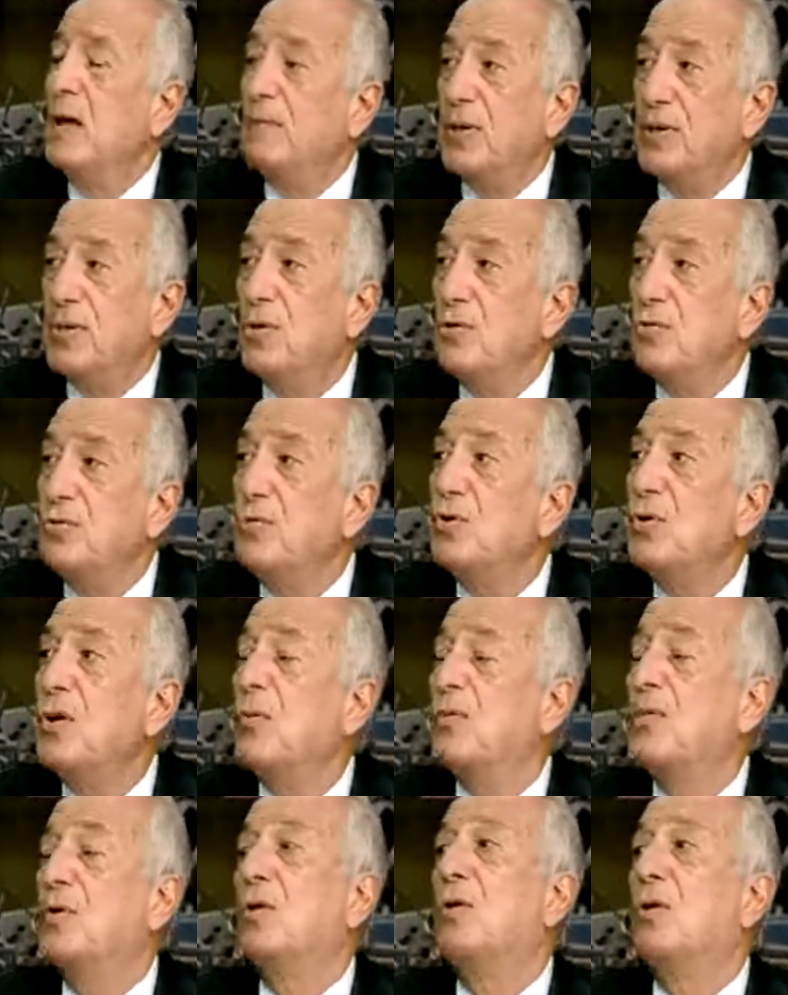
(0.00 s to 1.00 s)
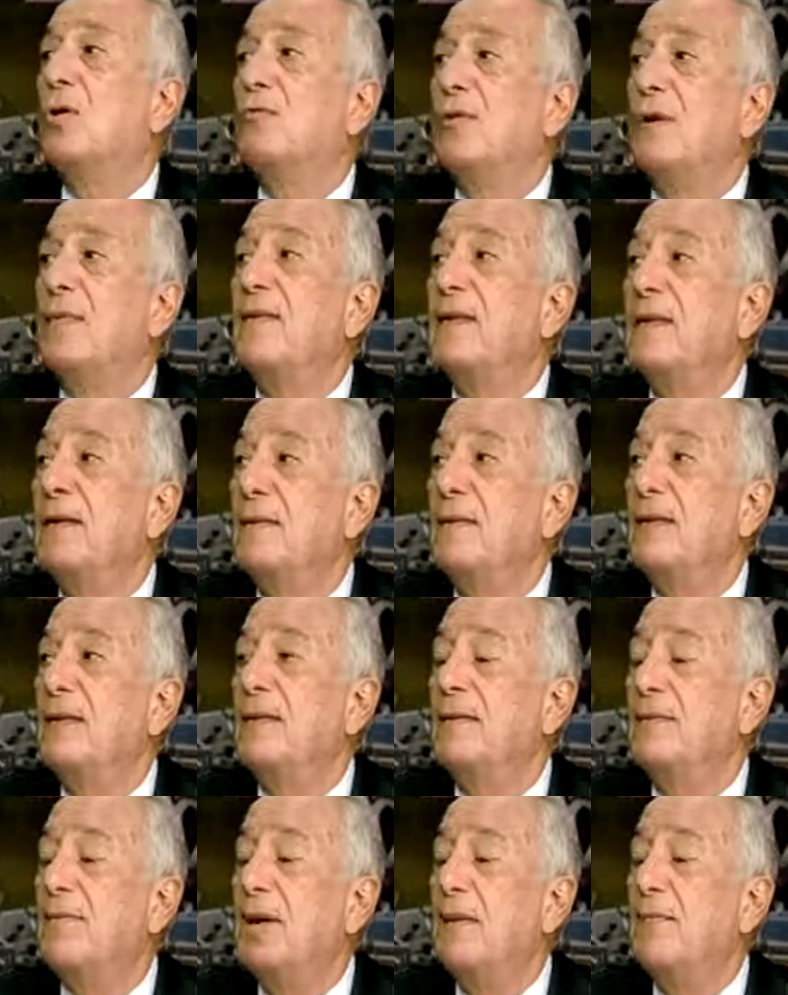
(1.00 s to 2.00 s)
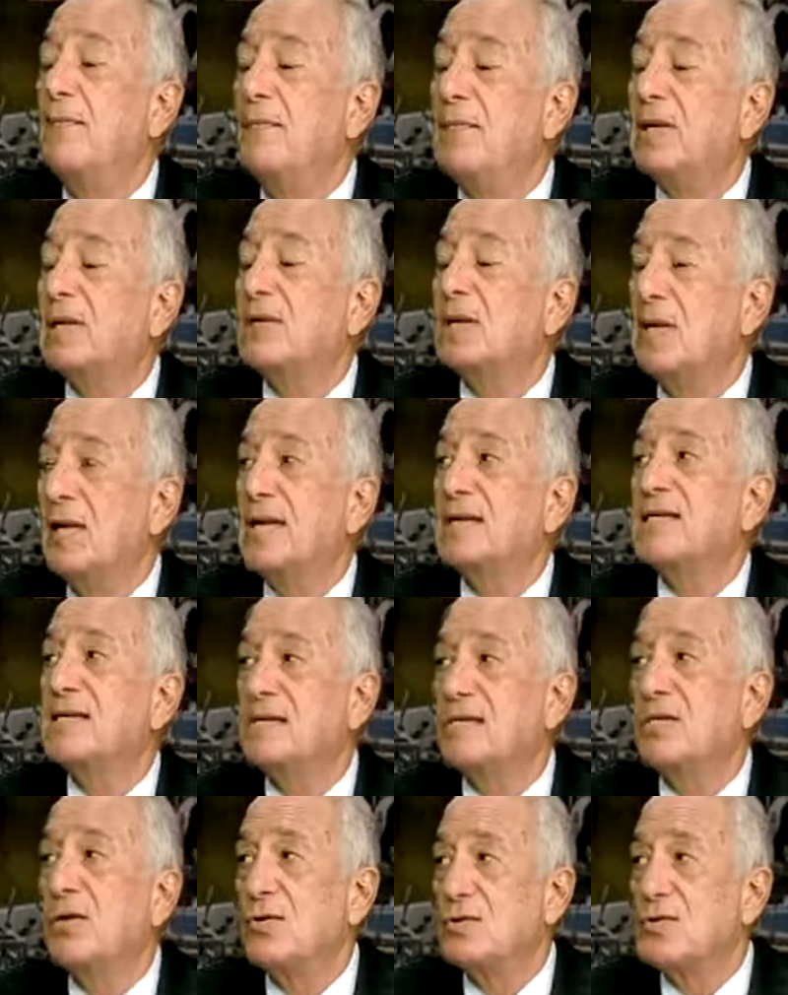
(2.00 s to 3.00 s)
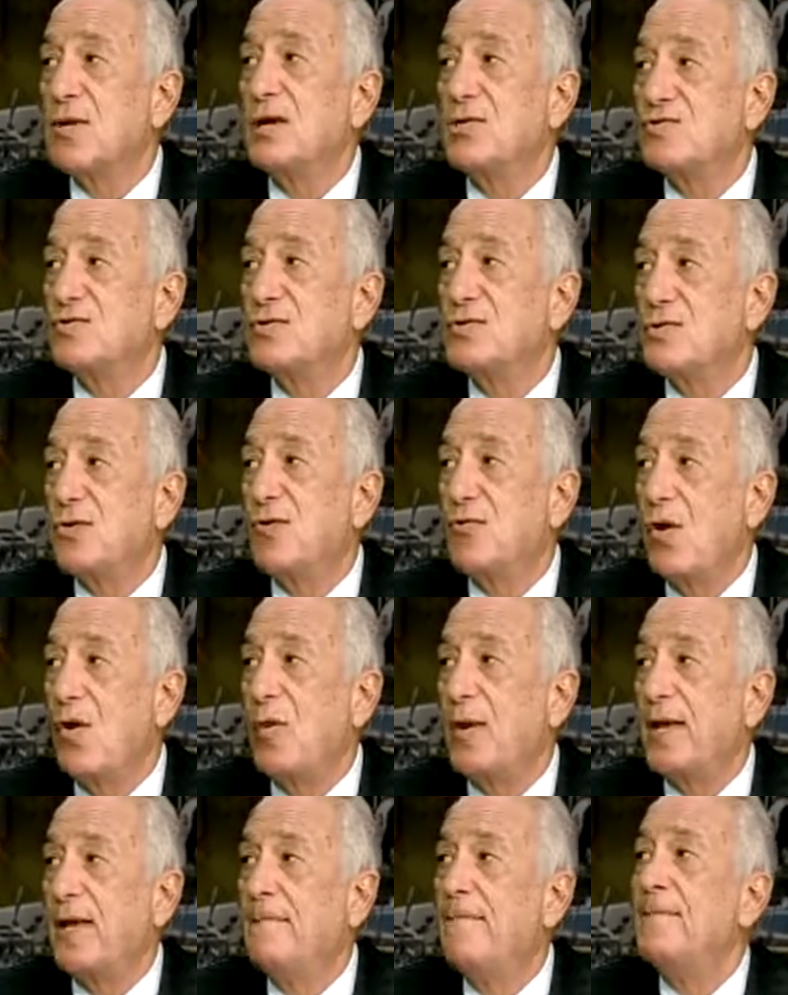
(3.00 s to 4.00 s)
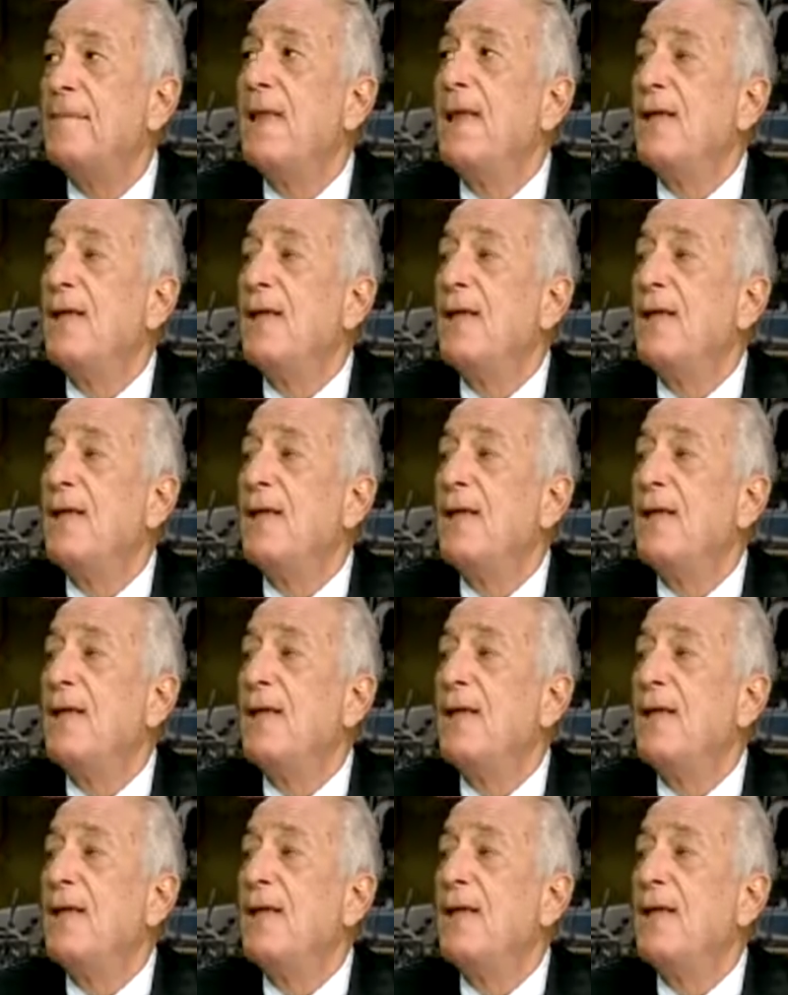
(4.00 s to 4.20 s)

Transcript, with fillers: But you do know in the long run the, the middle classes in those countries are growing.